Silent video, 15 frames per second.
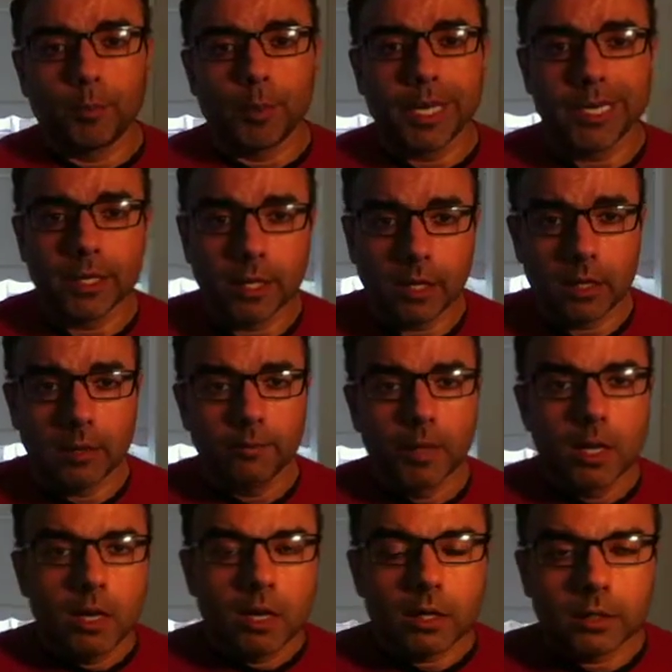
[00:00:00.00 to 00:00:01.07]
payer.
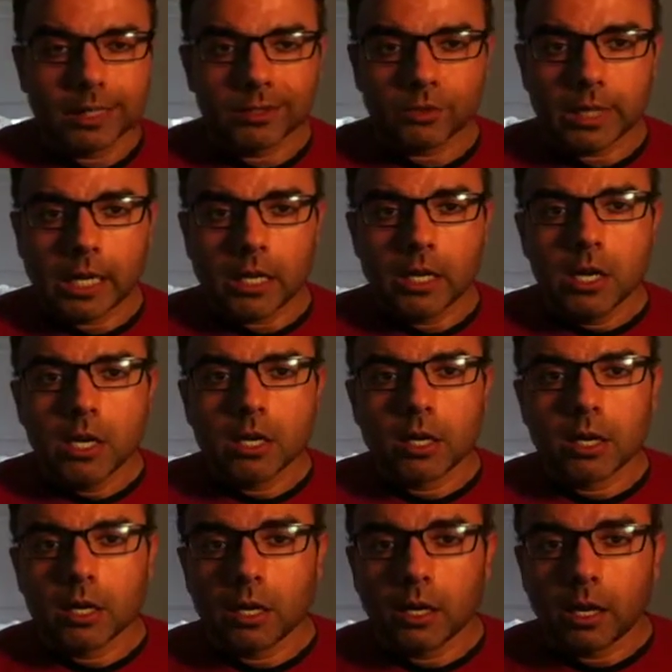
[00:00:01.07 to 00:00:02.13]
That's right.
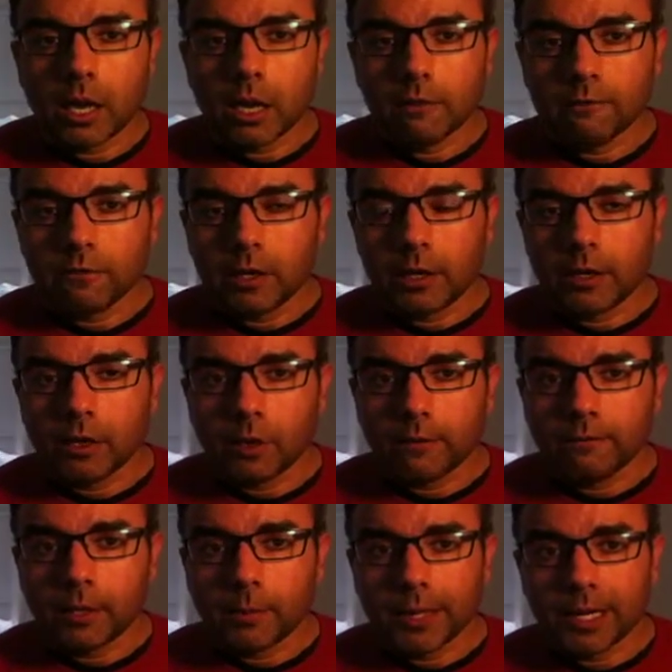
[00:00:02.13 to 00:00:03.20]

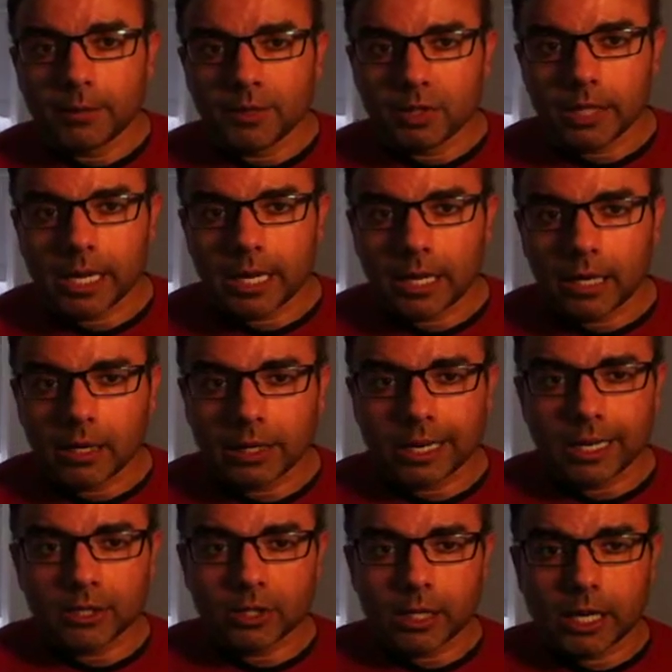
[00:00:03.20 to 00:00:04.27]
If they made a mistake in
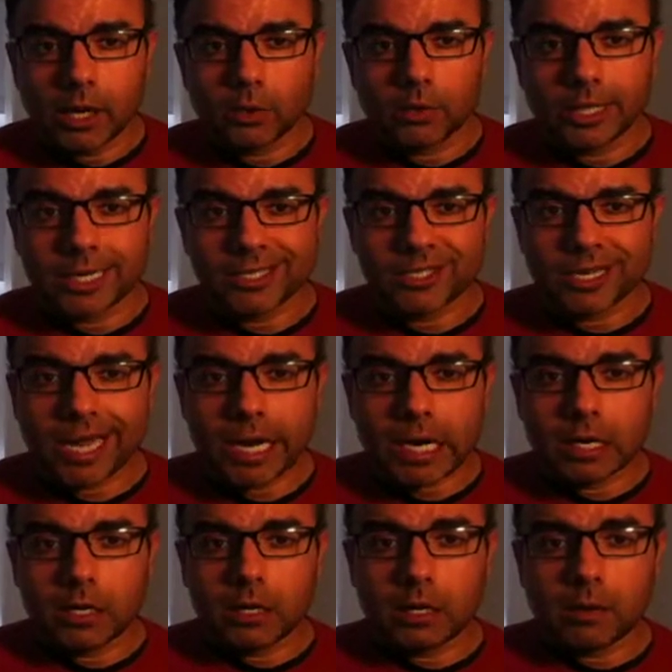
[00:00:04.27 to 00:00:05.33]
cashing out that
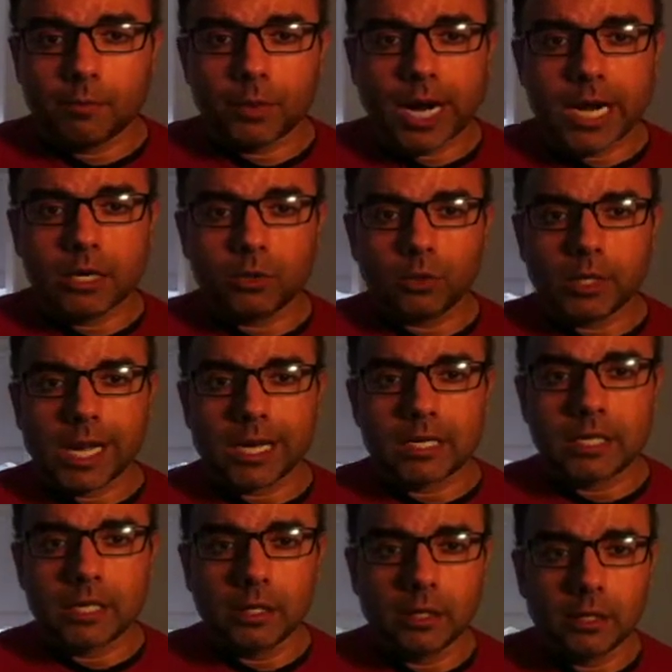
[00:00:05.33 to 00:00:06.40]
check prior to
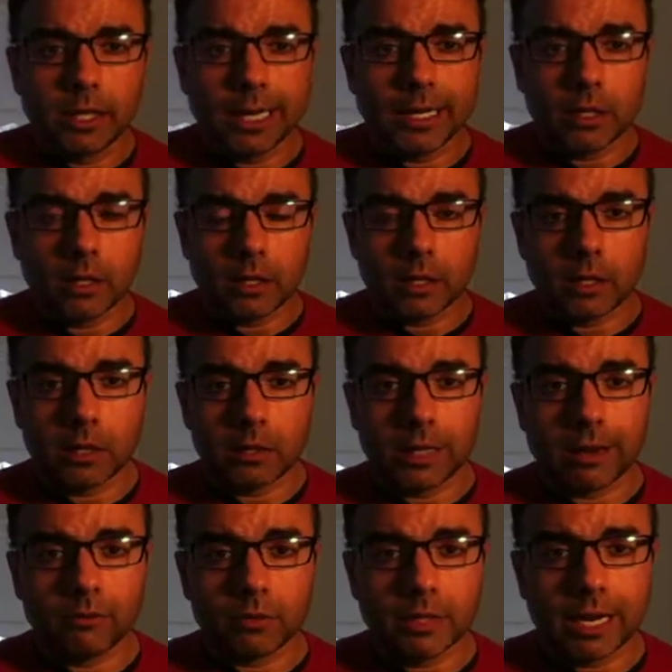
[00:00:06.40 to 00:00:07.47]
that date
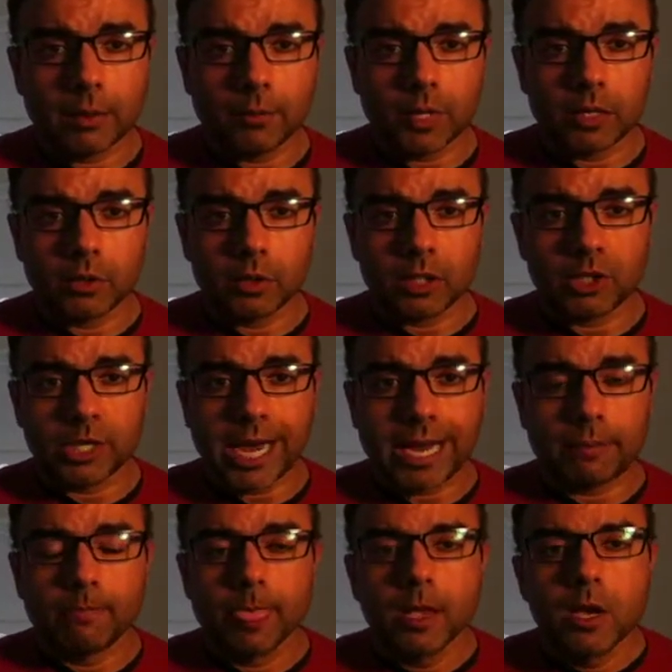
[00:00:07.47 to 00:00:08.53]
that appeared on the
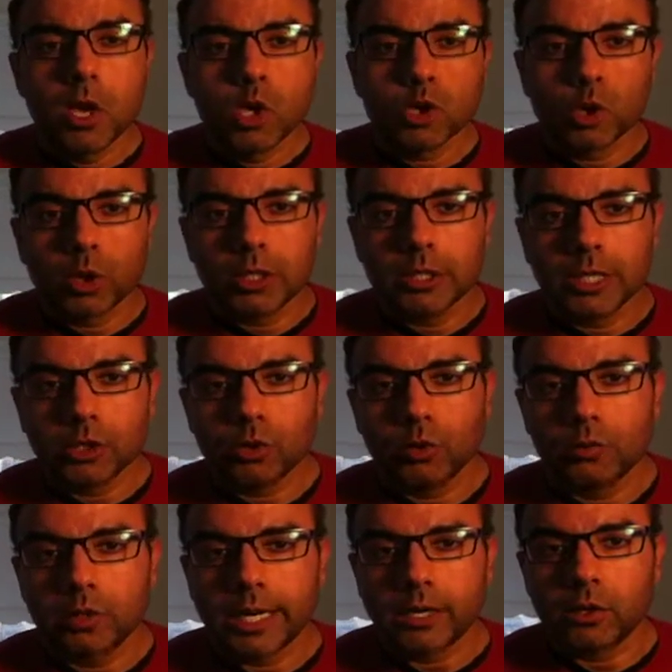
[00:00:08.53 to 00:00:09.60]
check. So these are
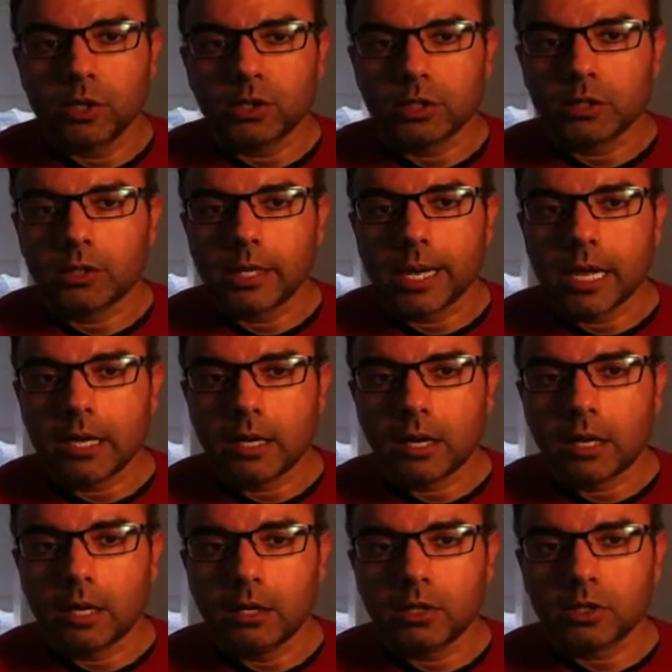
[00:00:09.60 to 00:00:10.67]
two of the regulations that
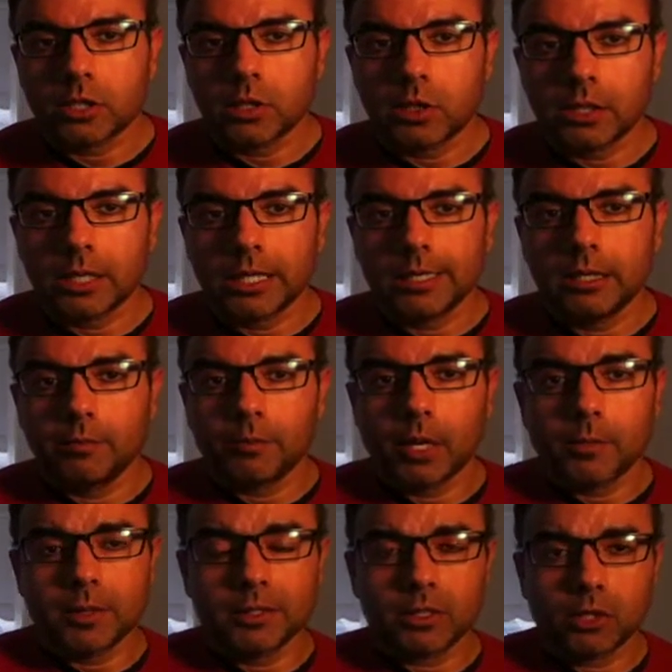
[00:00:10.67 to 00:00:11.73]
are listed on Canadian
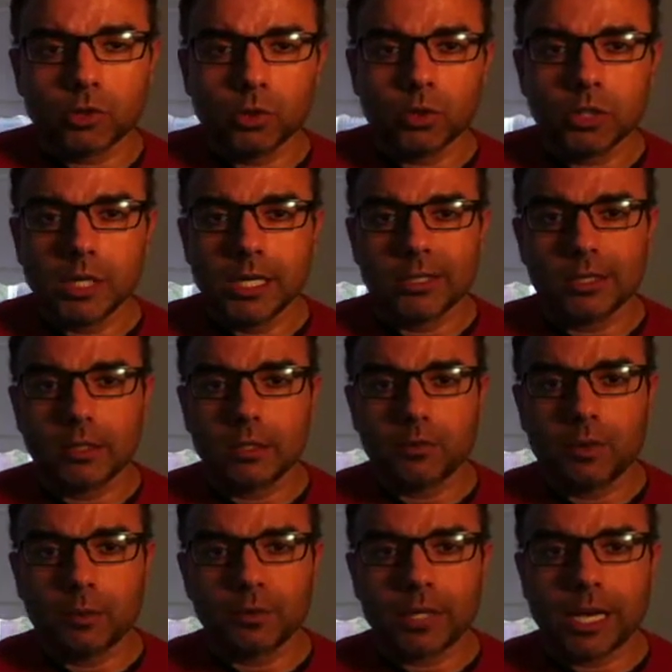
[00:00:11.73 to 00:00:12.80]
Payments Association's
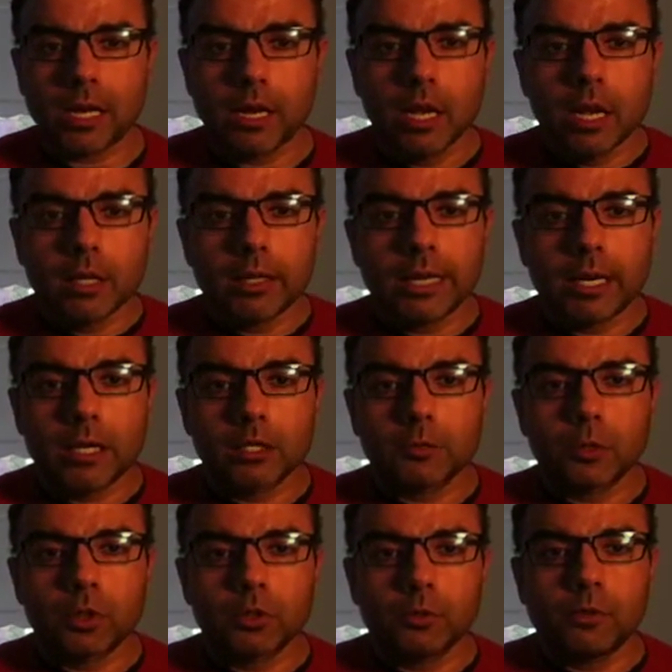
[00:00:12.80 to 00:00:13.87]
website that are
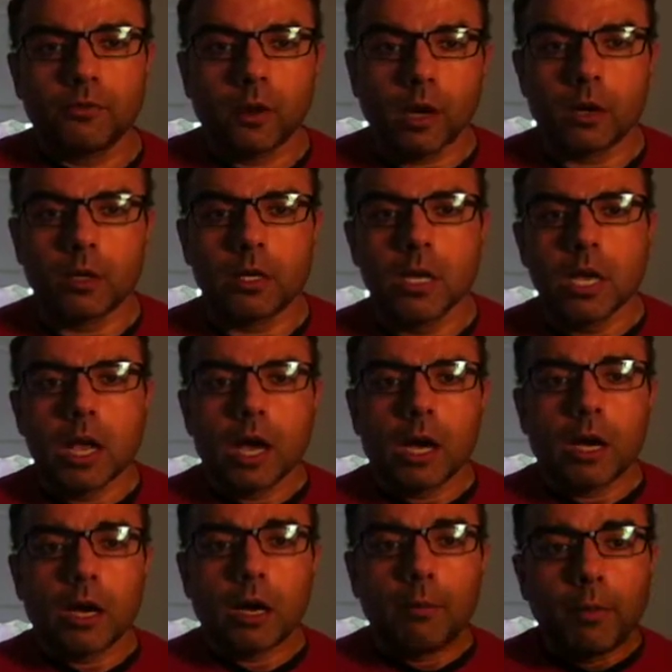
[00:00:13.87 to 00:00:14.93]
supposed to be followed.
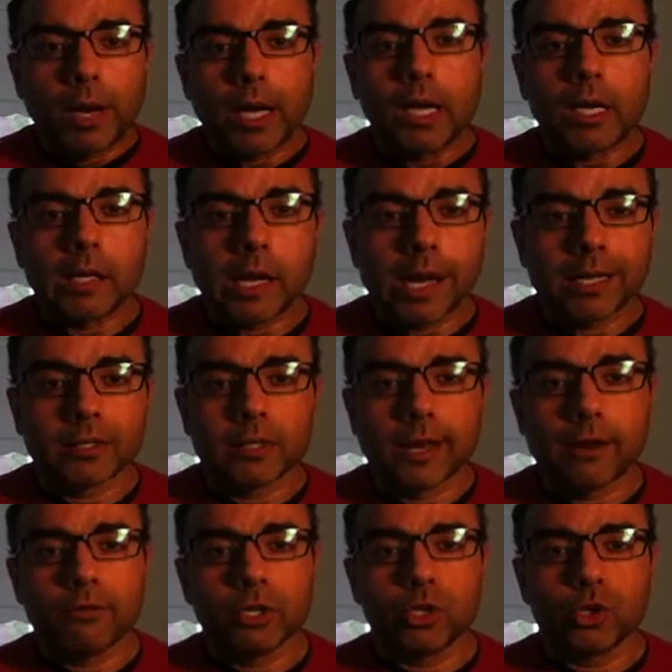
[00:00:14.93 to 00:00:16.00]
But as an
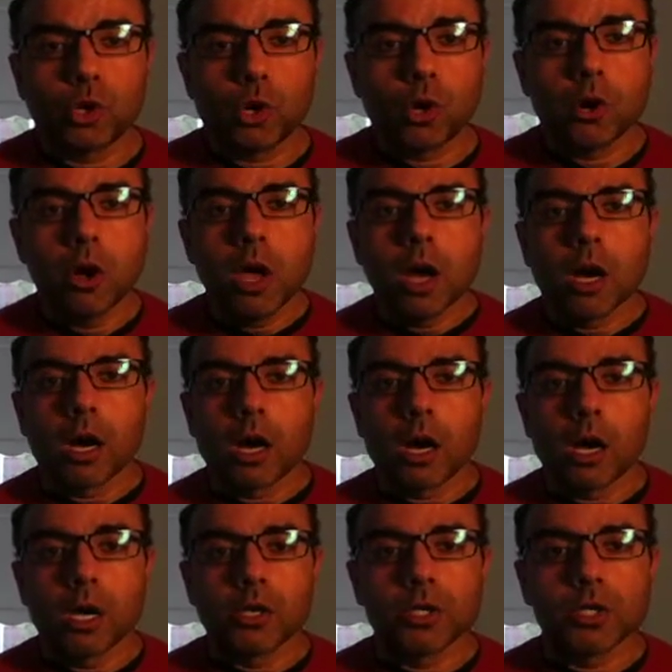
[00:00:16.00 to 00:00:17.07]
average Joe,
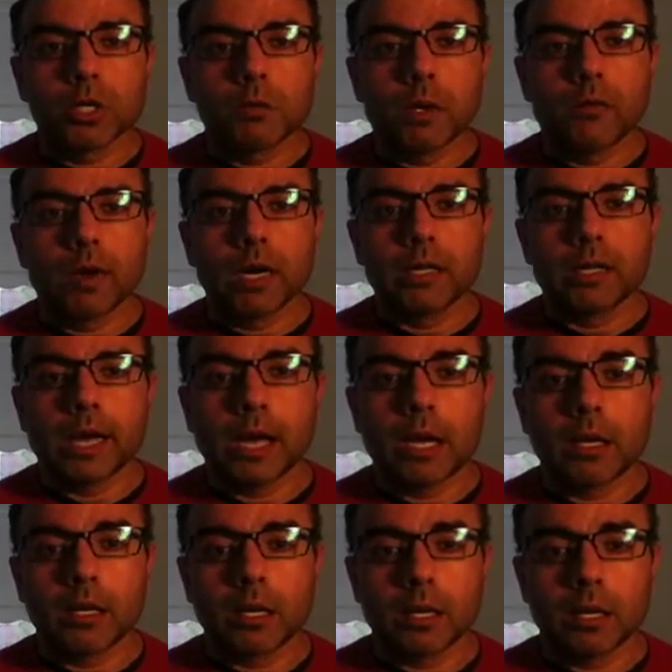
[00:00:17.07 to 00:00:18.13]
you should be aware
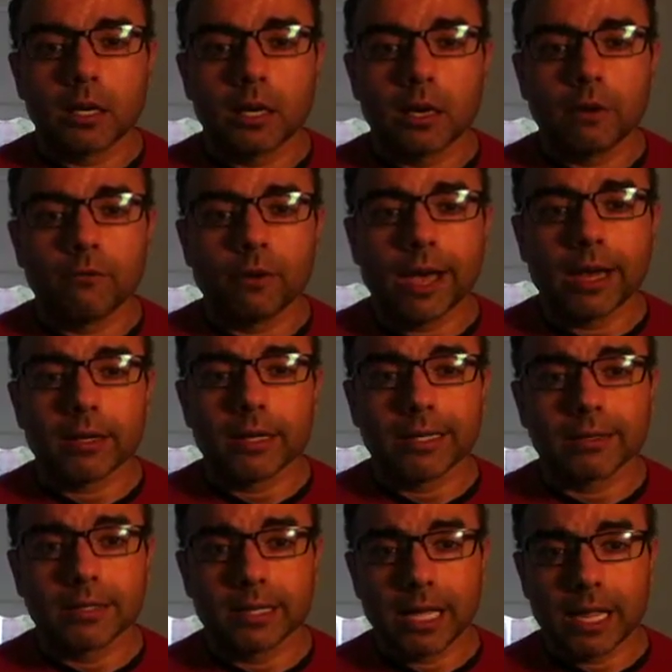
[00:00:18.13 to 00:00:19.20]
that, in fact,
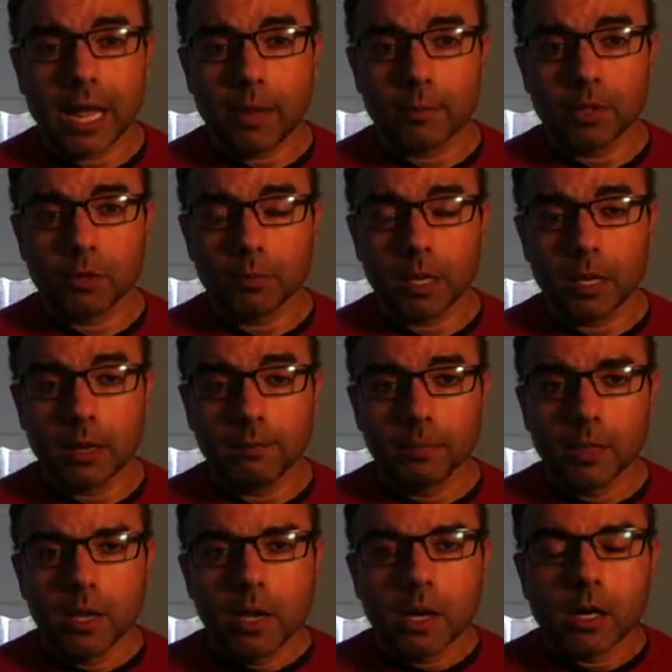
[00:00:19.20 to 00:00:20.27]
as it has happened to
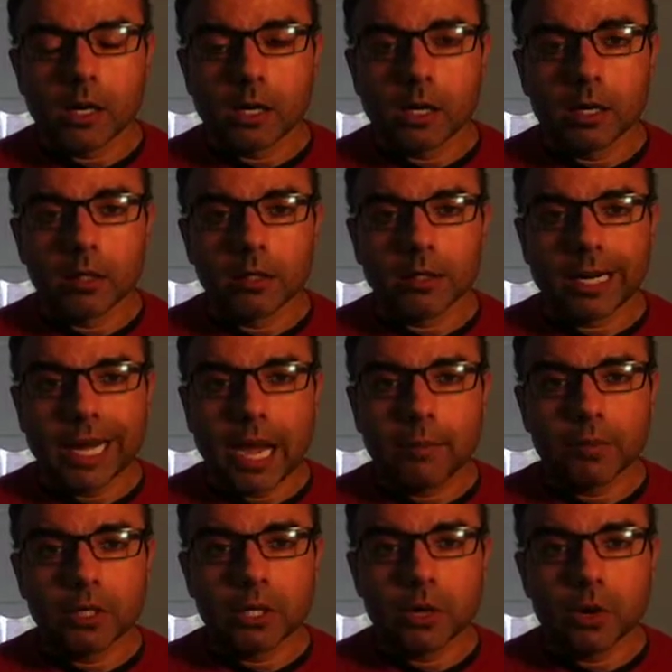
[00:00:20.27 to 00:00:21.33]
me, it can
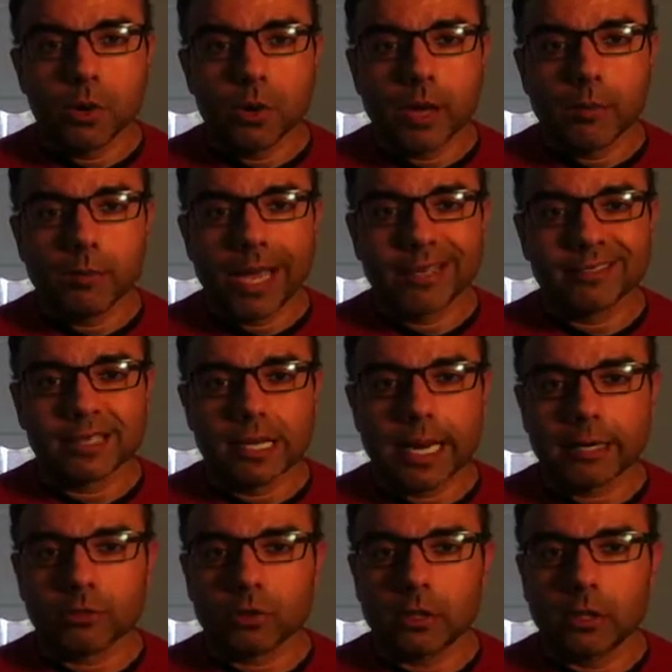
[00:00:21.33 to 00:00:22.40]
happen to you, and banks can
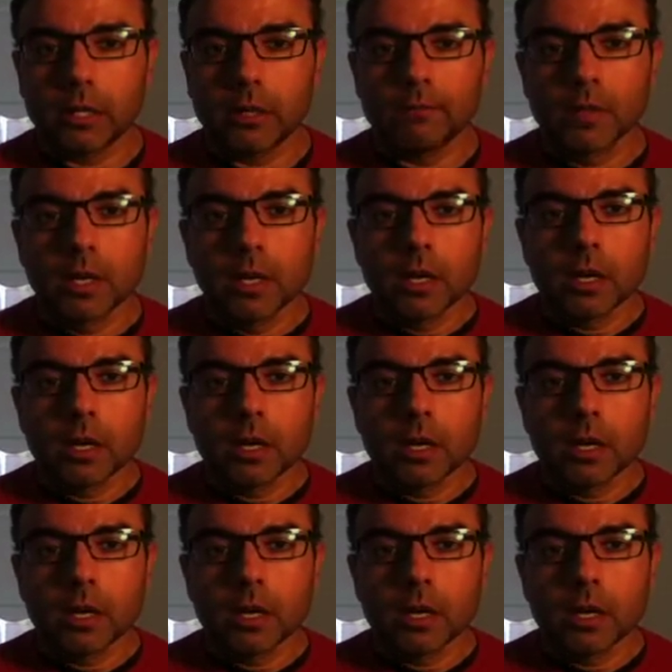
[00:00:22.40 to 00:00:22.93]
actually